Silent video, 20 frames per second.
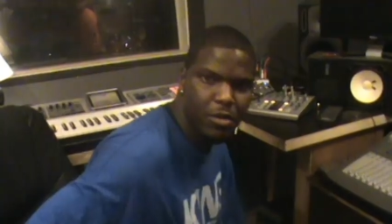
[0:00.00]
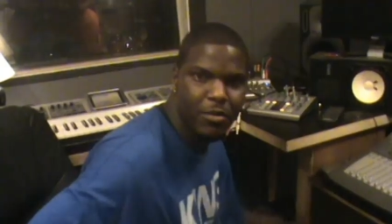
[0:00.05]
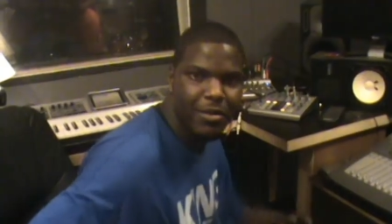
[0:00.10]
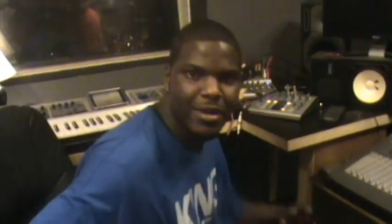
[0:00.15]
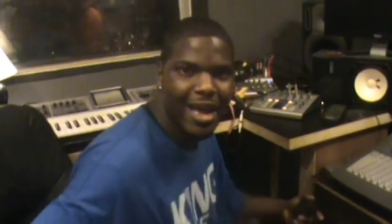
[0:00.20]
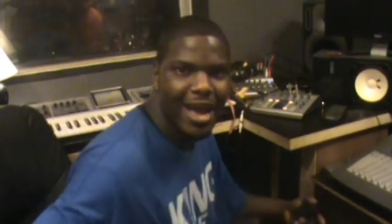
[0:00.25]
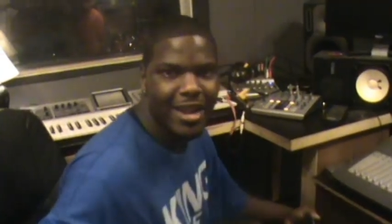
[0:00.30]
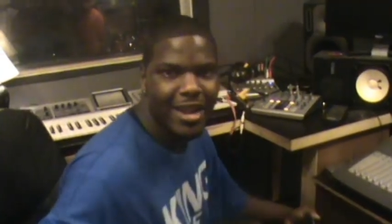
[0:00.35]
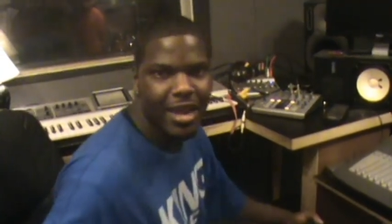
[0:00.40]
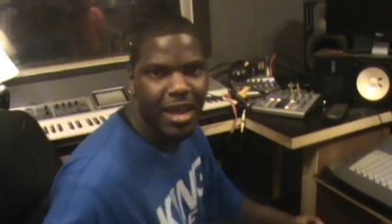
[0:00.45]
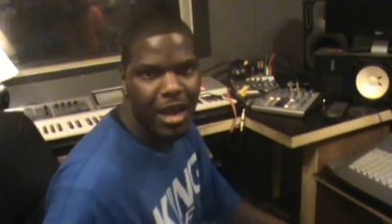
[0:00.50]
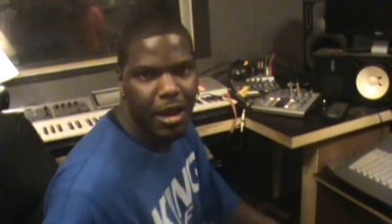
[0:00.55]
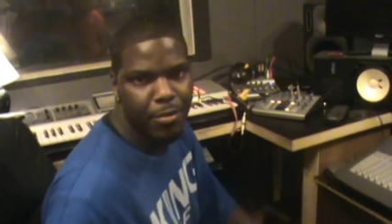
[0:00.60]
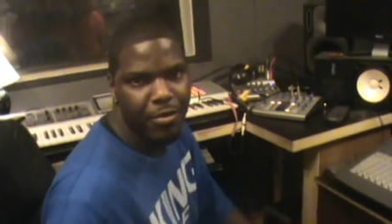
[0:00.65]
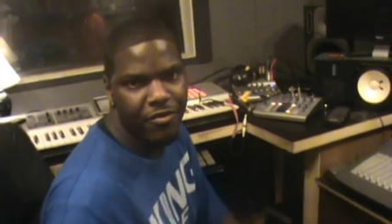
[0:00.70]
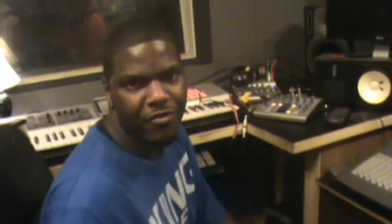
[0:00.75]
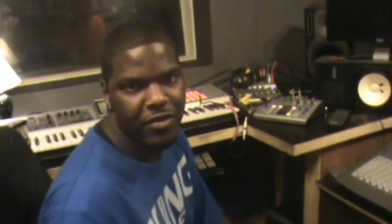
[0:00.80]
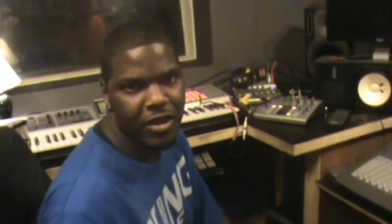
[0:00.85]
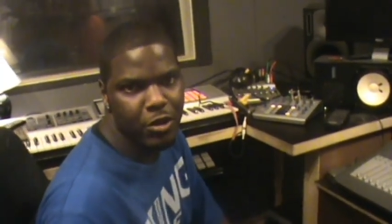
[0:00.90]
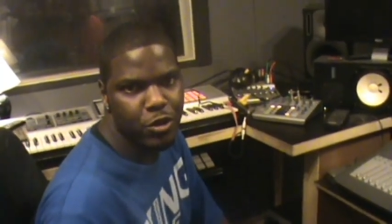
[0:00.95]
Gotta have
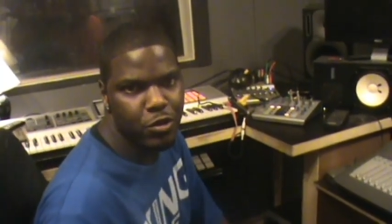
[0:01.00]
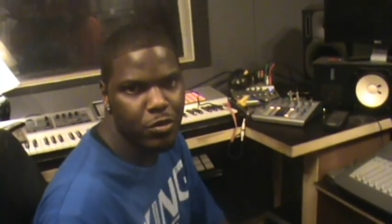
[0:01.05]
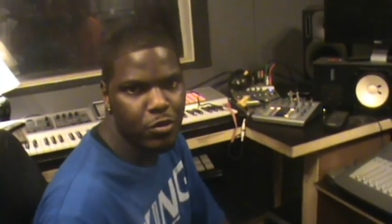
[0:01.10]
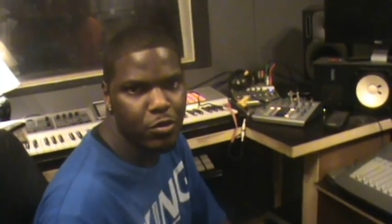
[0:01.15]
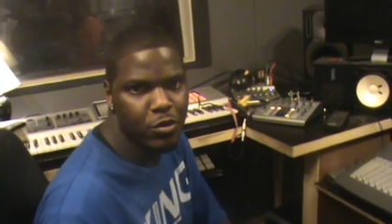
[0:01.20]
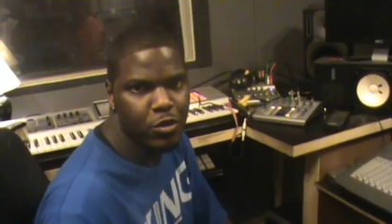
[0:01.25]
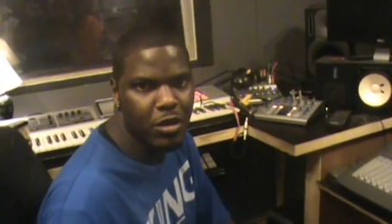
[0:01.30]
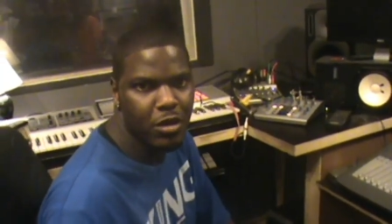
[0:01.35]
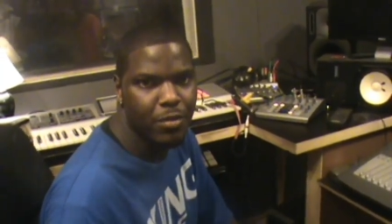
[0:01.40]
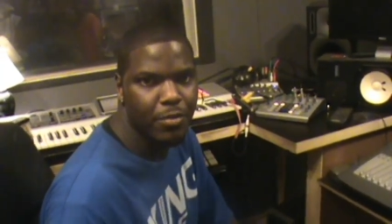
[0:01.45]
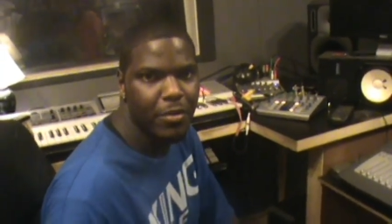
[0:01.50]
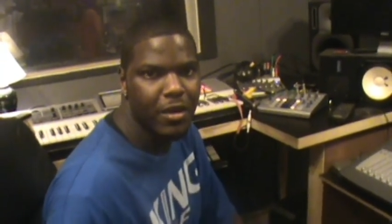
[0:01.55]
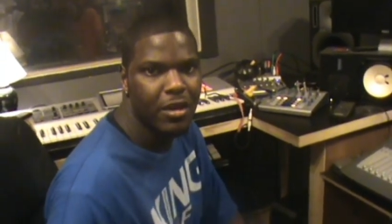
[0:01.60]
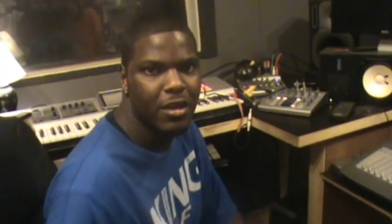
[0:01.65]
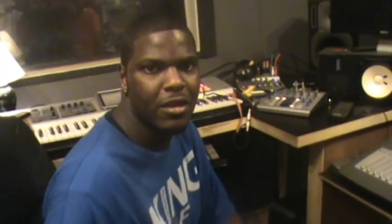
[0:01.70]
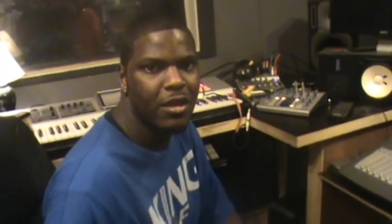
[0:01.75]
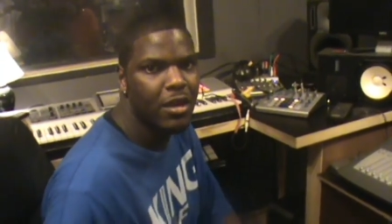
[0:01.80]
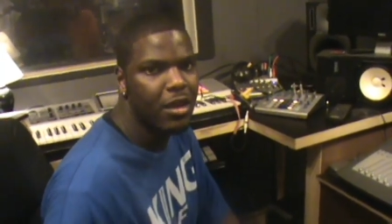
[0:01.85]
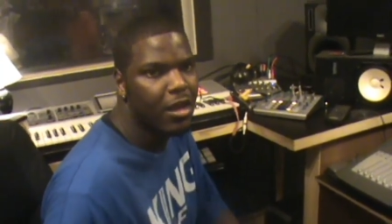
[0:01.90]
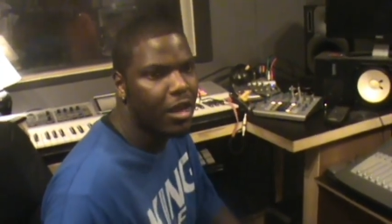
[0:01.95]
professional shit, man.
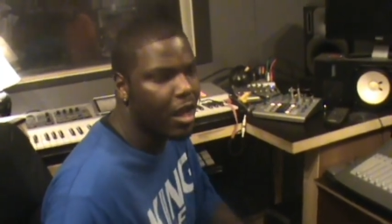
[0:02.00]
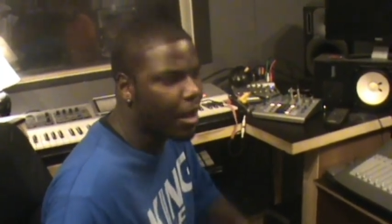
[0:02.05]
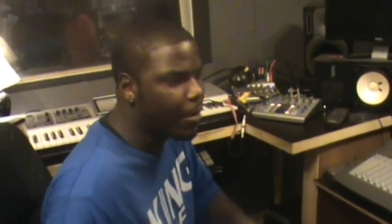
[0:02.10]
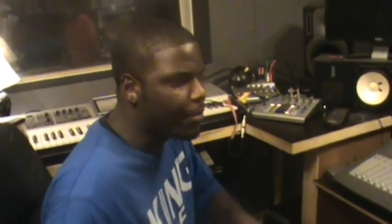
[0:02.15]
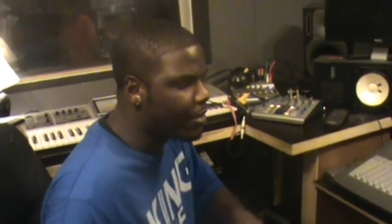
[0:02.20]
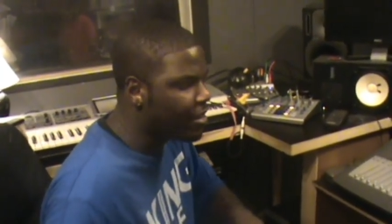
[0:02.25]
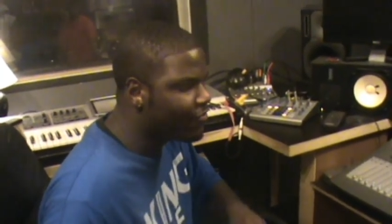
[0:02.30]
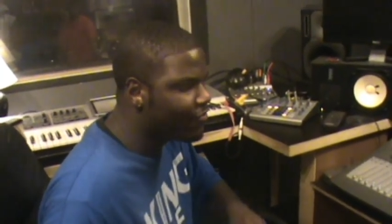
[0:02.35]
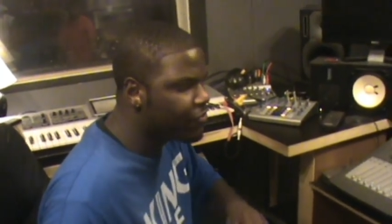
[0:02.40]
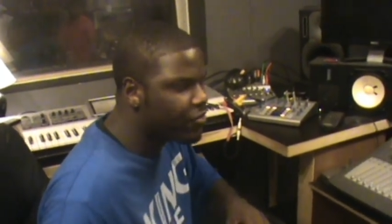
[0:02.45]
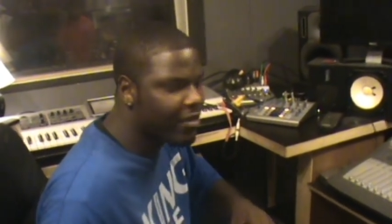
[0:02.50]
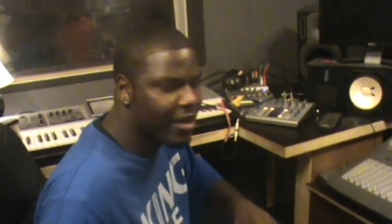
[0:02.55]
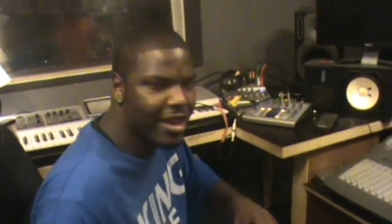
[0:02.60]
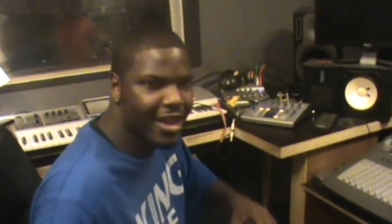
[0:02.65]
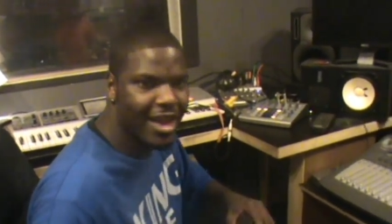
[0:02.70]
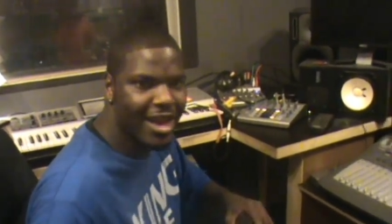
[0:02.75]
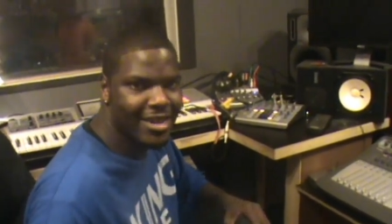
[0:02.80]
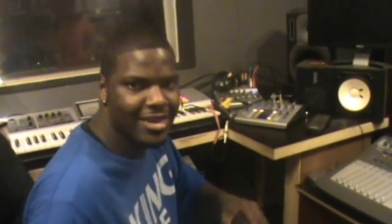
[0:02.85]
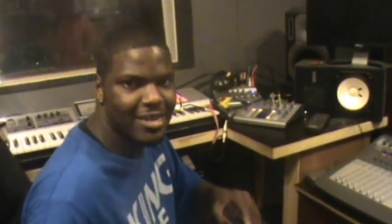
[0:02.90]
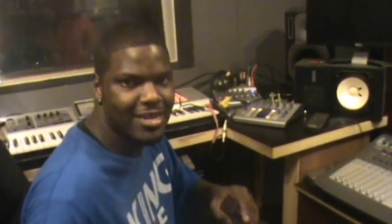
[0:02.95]
I mean, if you ain't
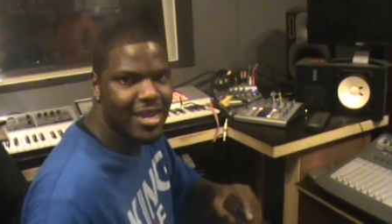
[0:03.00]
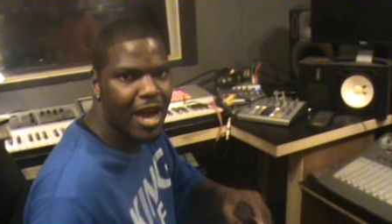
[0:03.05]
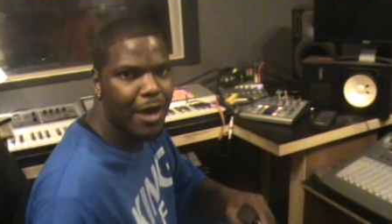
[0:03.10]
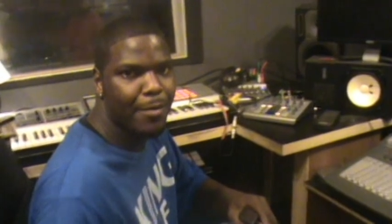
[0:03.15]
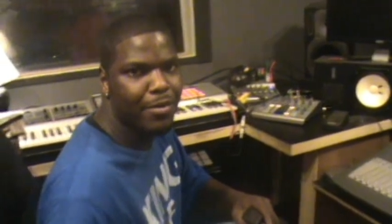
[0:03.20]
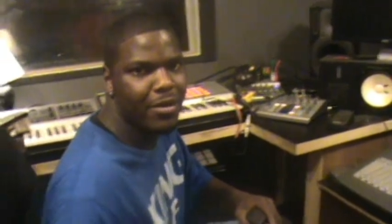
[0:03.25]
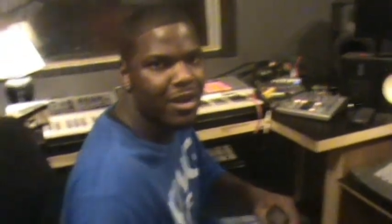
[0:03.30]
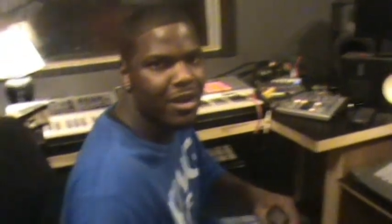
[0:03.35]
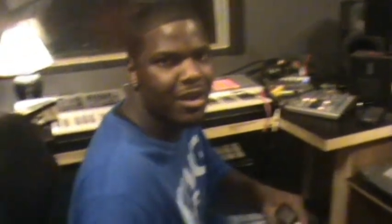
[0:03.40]
got the top of